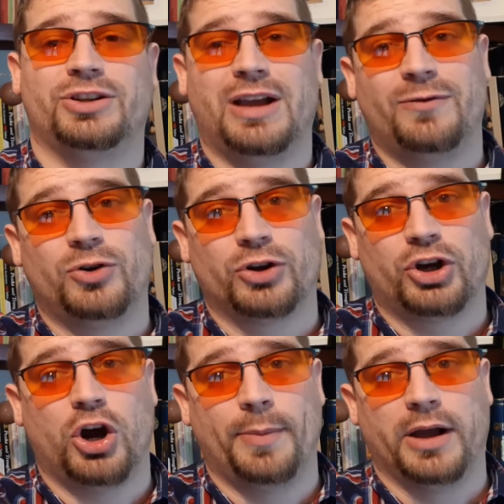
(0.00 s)
You haven't got a
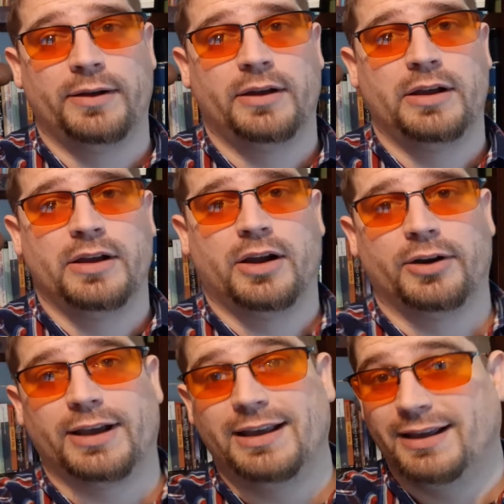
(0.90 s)
comma,
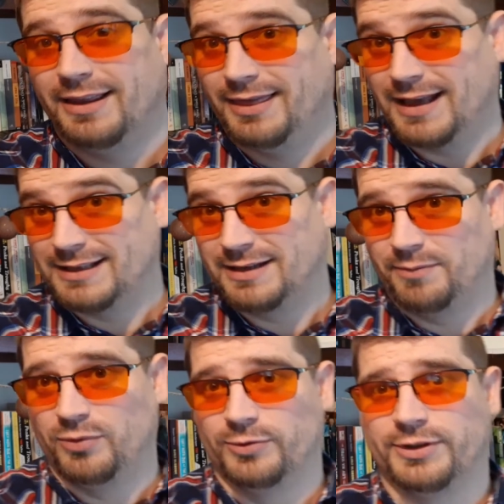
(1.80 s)
okay? That's
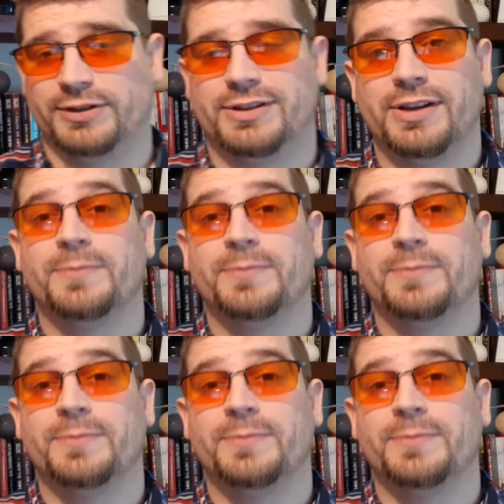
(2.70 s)
important.